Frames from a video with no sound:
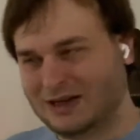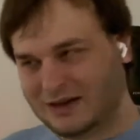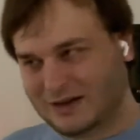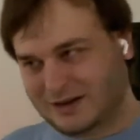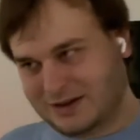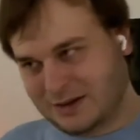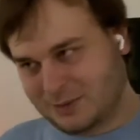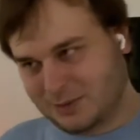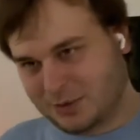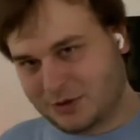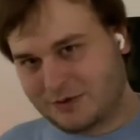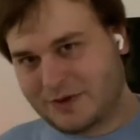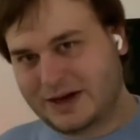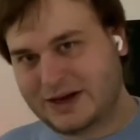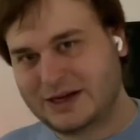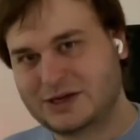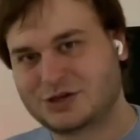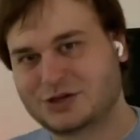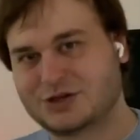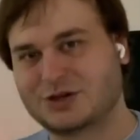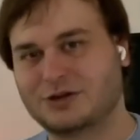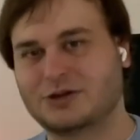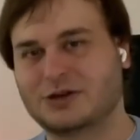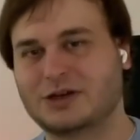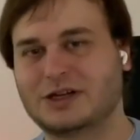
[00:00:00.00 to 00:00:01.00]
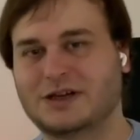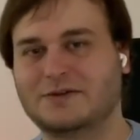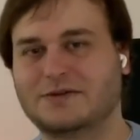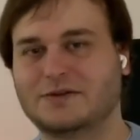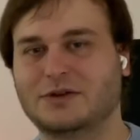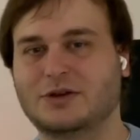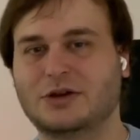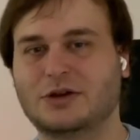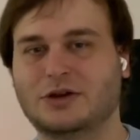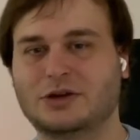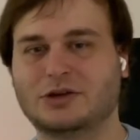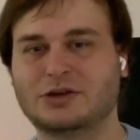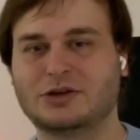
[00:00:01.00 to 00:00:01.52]
The provider should not even
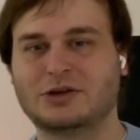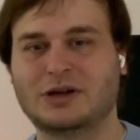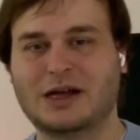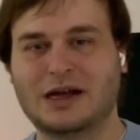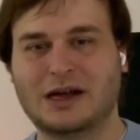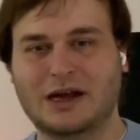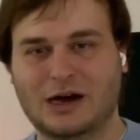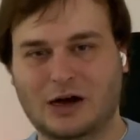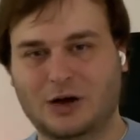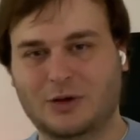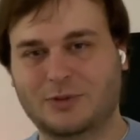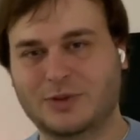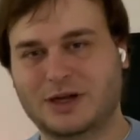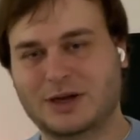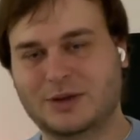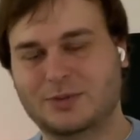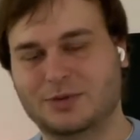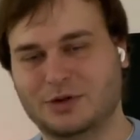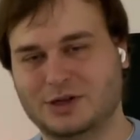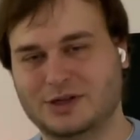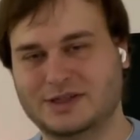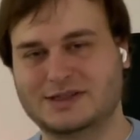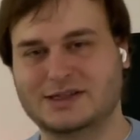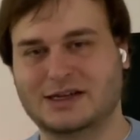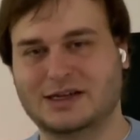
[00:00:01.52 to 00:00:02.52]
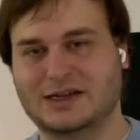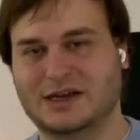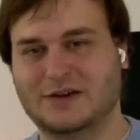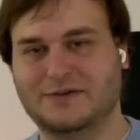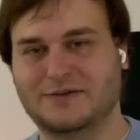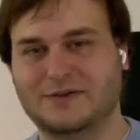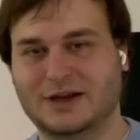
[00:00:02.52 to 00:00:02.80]
know how many points I have,